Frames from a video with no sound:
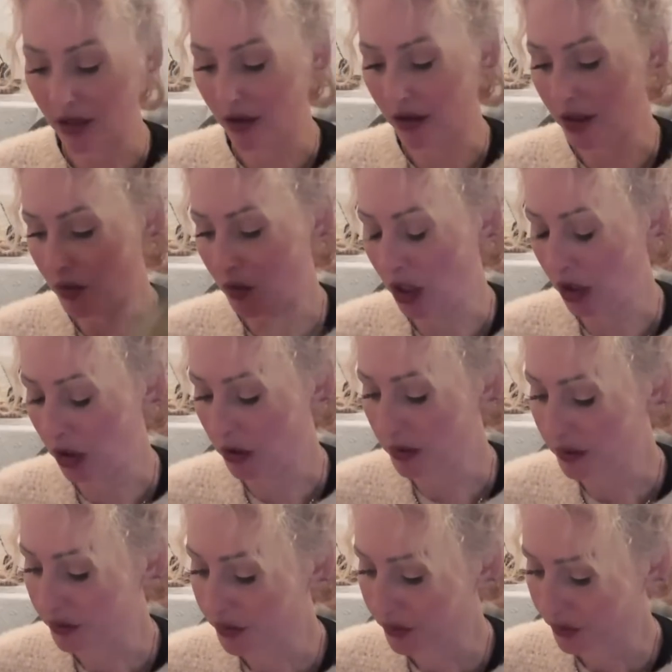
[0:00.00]
This we knew.
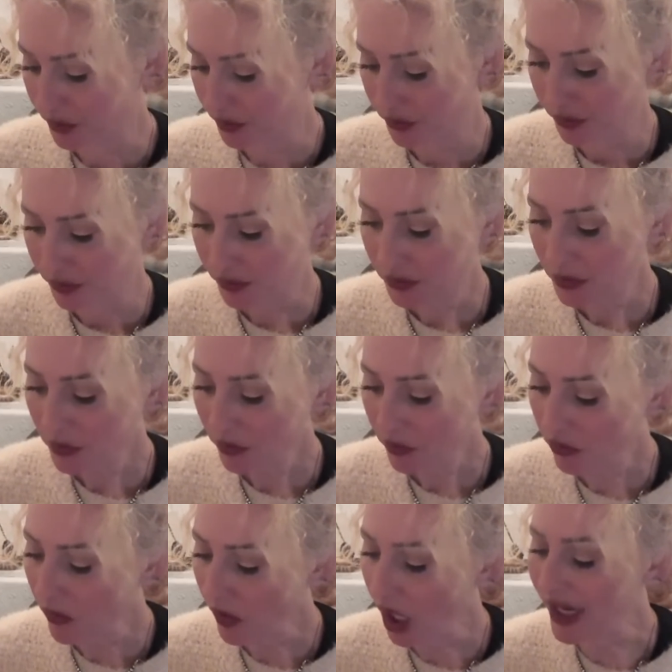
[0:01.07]

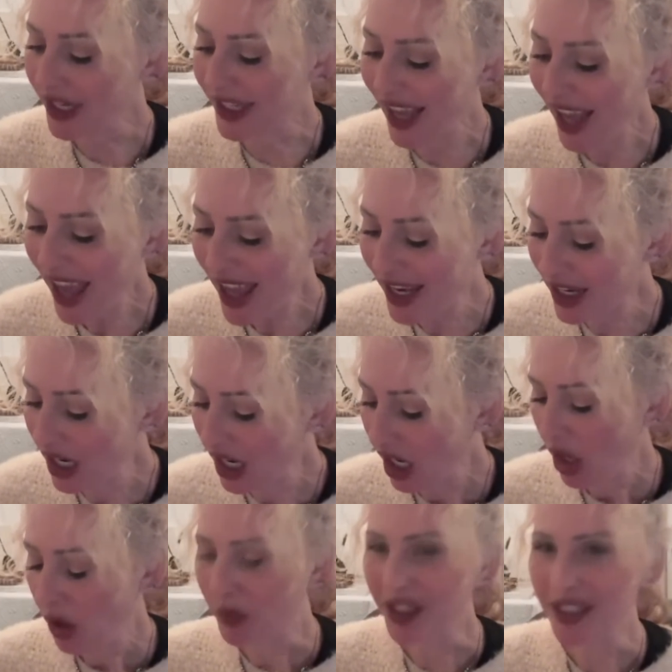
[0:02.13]
Again,
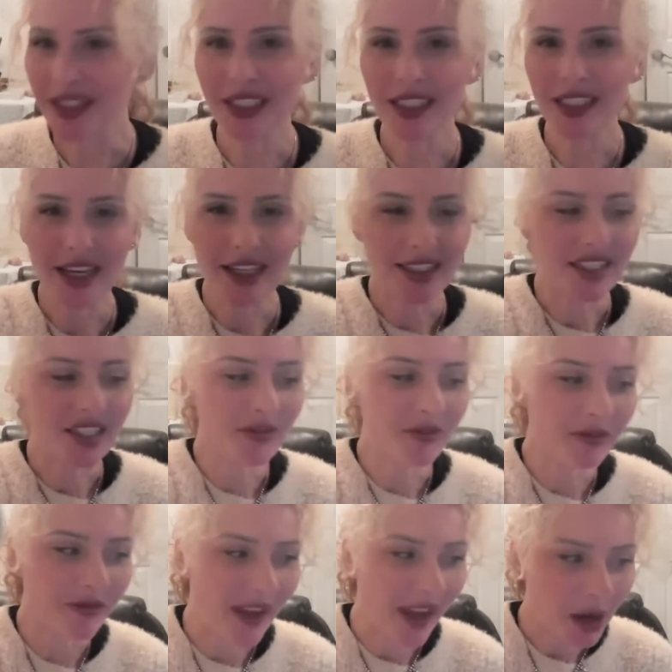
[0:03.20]
we see like this
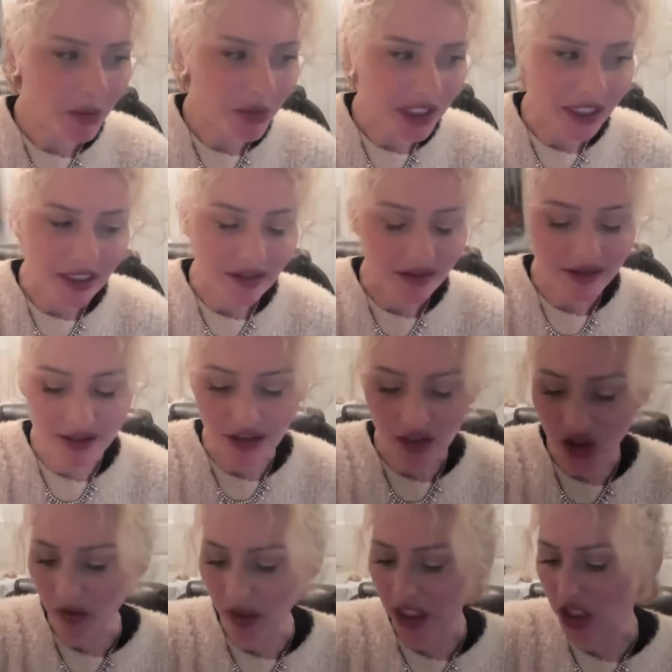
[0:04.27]
family
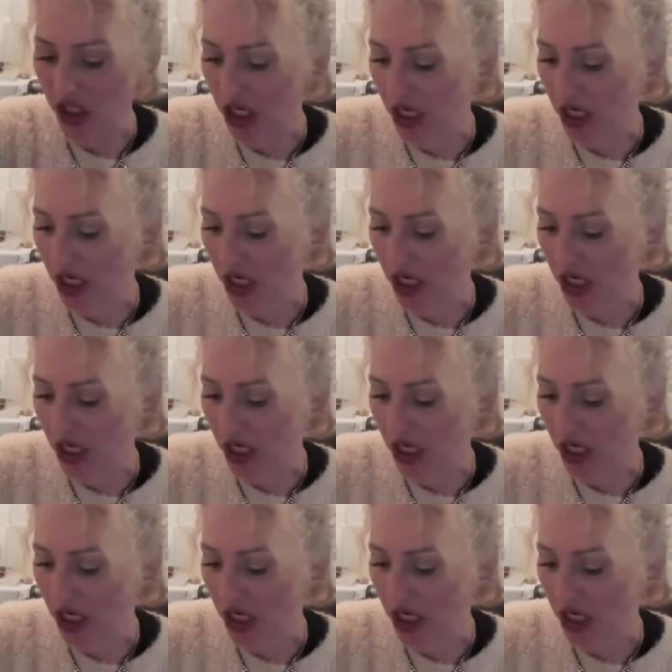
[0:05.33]
situation.